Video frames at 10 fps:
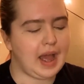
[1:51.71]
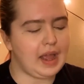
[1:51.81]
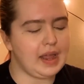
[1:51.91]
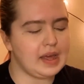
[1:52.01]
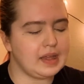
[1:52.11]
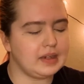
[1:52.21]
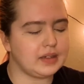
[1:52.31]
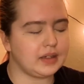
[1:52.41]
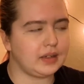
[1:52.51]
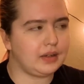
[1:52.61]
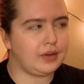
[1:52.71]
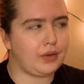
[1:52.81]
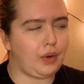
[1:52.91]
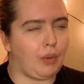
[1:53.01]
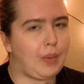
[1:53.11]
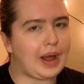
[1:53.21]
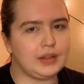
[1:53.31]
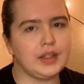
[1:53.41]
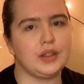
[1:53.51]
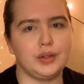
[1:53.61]
And while
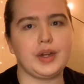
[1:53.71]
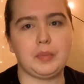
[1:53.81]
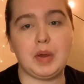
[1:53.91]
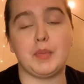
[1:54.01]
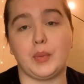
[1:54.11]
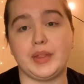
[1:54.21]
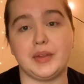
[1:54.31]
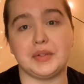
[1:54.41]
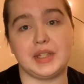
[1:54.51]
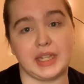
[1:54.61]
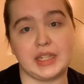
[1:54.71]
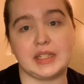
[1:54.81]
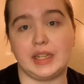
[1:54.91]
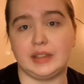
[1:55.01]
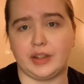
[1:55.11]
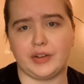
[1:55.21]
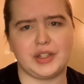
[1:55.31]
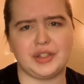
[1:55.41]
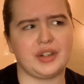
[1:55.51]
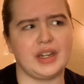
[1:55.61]
including people with those things in
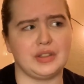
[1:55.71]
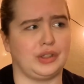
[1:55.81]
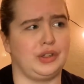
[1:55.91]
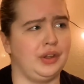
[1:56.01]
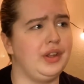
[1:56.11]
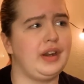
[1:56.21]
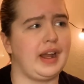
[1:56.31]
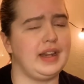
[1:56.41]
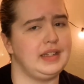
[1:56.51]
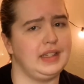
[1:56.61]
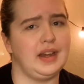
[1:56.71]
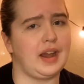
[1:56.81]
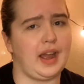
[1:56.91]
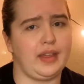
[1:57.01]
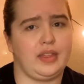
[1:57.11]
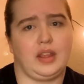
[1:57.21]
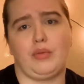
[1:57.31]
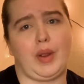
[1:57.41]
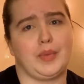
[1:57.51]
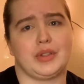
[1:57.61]
literature is a good idea, I think
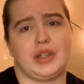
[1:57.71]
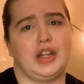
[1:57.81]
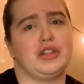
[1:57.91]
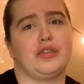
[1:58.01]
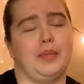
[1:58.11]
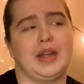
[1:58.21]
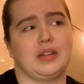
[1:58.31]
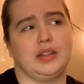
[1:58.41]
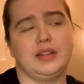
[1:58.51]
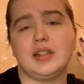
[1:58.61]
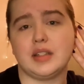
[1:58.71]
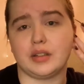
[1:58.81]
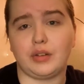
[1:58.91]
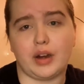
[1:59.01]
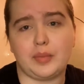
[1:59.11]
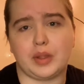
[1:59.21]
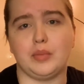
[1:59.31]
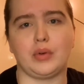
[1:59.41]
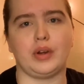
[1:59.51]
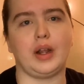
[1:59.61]
representation for mental illness is incredibly
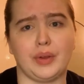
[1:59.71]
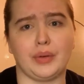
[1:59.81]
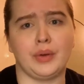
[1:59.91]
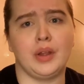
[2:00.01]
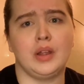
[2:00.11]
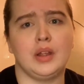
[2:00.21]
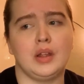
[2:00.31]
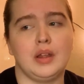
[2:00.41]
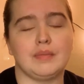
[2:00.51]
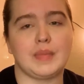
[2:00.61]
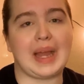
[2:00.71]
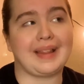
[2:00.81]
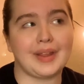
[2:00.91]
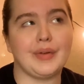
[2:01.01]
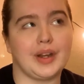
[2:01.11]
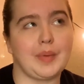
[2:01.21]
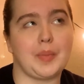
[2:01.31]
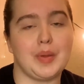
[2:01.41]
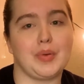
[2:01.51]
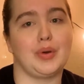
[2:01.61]
important. I like reading about
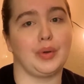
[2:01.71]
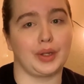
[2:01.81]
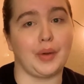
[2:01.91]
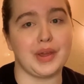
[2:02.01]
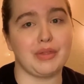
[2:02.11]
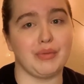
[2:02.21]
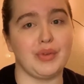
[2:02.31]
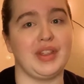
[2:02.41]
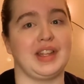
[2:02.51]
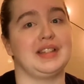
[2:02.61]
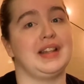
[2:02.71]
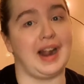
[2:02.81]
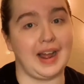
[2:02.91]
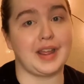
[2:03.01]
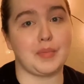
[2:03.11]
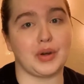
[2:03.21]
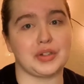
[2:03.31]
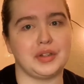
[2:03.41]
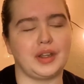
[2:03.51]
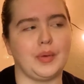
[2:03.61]
people who are going through things I am
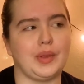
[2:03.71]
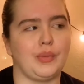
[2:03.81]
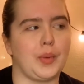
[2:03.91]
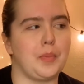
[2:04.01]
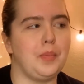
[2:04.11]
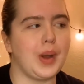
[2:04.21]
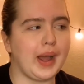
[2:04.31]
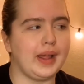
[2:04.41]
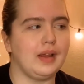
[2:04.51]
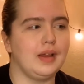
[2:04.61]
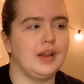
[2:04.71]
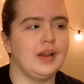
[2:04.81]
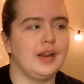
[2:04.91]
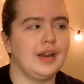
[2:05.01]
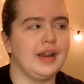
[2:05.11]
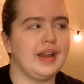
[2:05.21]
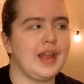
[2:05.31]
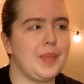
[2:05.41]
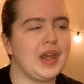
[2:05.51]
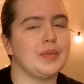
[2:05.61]
personally going through, but
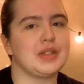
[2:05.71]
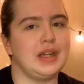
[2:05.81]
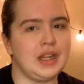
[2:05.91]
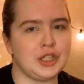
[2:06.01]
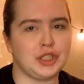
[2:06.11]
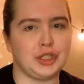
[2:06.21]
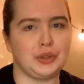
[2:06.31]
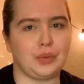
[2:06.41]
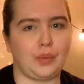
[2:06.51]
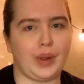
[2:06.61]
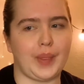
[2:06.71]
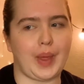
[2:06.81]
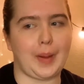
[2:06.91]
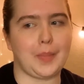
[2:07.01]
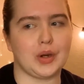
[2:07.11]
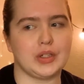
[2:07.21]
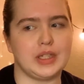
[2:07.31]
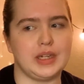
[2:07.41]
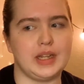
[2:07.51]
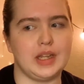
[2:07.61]
it becomes an issue when that
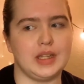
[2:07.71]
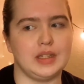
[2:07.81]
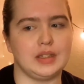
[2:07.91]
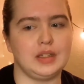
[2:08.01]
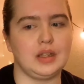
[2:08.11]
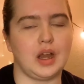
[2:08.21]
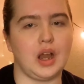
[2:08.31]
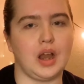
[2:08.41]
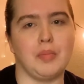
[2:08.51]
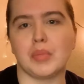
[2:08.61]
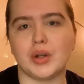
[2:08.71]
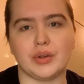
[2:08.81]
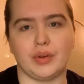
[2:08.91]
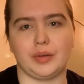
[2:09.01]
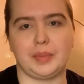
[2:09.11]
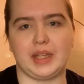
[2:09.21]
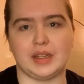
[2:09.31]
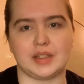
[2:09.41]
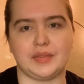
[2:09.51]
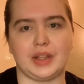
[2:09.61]
person is a murderer
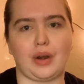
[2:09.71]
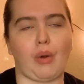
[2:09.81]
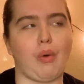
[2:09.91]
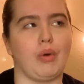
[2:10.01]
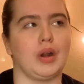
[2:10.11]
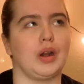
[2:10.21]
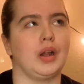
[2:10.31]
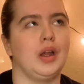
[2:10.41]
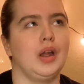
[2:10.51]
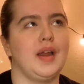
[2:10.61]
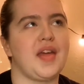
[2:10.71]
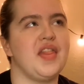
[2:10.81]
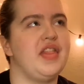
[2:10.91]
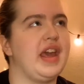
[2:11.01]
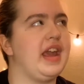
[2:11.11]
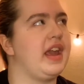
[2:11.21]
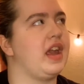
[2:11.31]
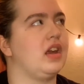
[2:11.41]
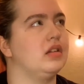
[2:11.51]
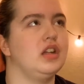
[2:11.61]
because of it, or
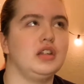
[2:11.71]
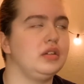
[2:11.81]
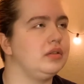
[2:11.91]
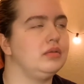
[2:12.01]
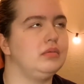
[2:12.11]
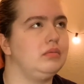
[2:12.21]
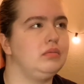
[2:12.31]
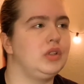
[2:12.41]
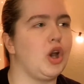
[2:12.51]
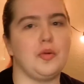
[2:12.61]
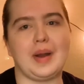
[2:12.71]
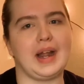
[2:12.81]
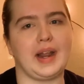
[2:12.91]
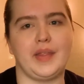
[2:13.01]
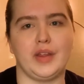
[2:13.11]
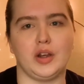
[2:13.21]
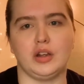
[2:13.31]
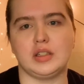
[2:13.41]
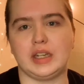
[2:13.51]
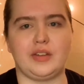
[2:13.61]
they go behind their
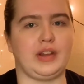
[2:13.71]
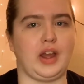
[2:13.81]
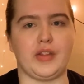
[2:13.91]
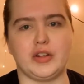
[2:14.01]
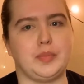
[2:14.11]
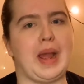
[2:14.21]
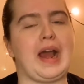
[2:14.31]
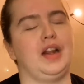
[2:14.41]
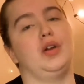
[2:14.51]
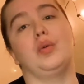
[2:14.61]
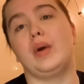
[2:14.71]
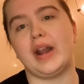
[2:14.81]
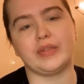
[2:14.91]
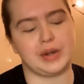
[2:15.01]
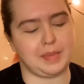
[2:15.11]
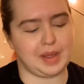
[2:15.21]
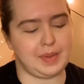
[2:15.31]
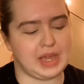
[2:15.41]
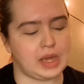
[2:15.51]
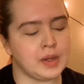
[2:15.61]
significant other's back, or whatever it may
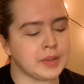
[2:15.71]
be.